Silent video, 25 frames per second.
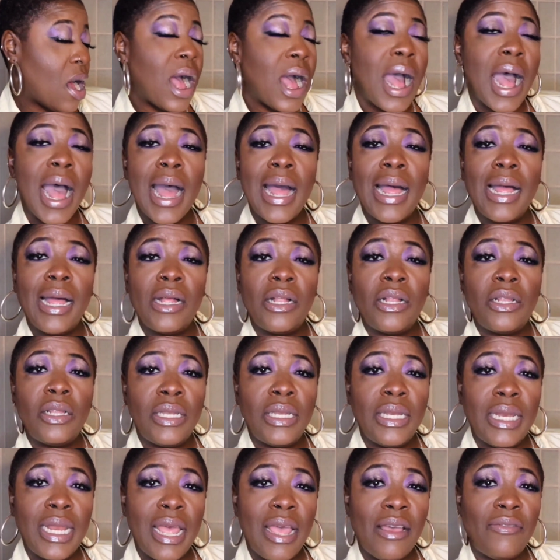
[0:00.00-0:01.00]
I'll
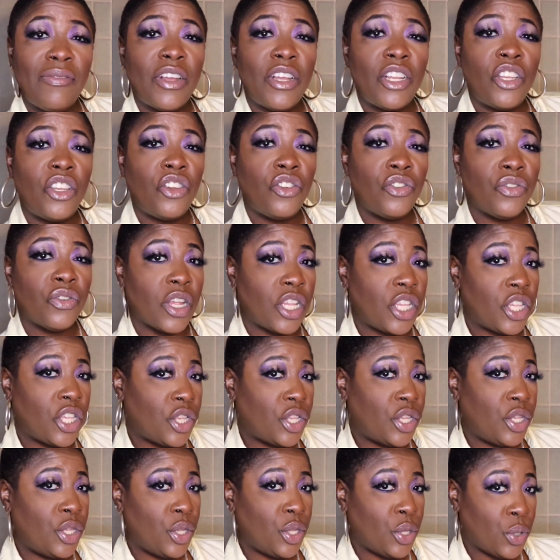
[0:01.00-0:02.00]
never trust
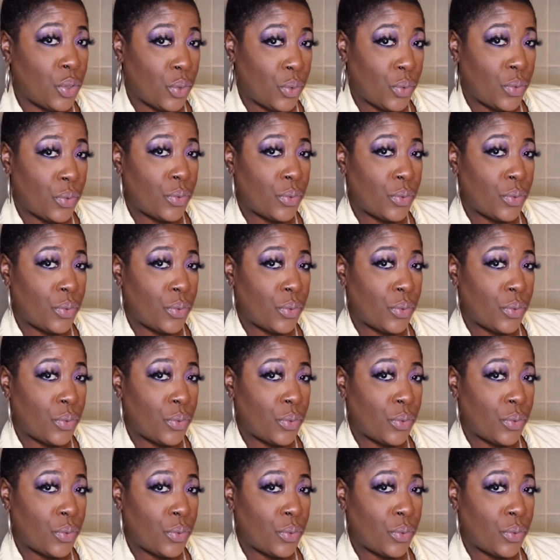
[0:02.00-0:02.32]
you.